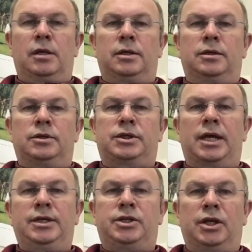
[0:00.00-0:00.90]

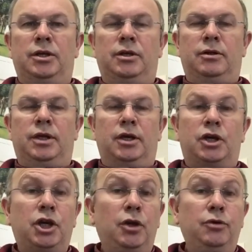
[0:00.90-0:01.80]
Satan, the
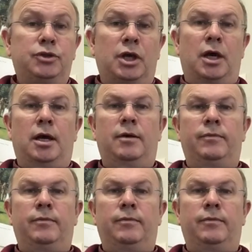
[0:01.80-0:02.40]
accuser,